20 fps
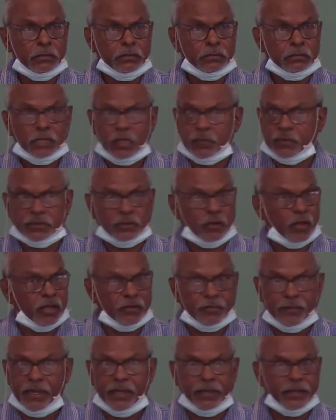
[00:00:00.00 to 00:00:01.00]
It was like
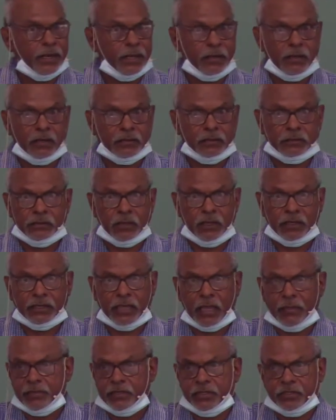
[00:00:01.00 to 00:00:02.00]
me, you know. I
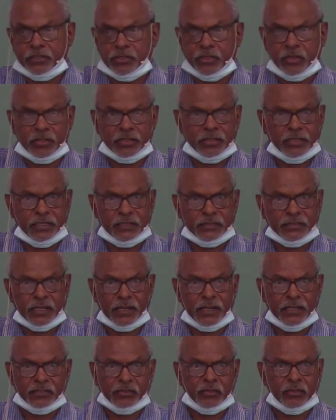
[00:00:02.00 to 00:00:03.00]
came to the church here, Sunday
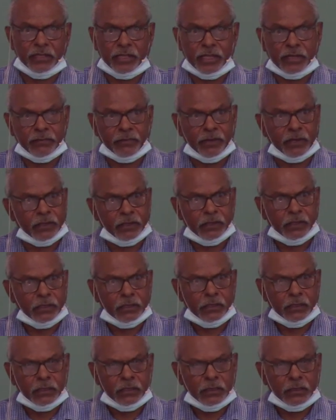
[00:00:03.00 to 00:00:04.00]
school and that,
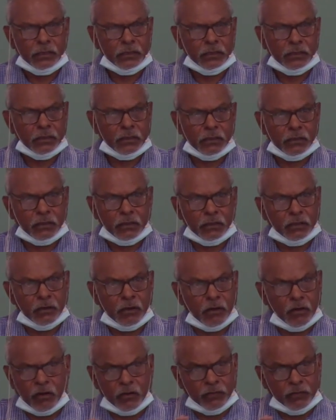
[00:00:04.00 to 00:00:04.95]
but